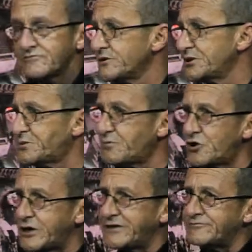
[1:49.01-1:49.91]
this
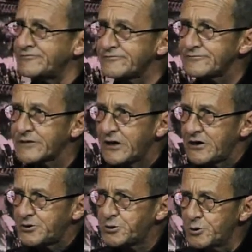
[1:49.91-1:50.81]
morning
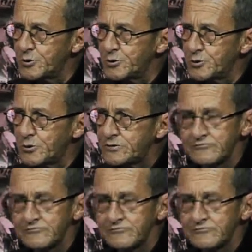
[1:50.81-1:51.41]
to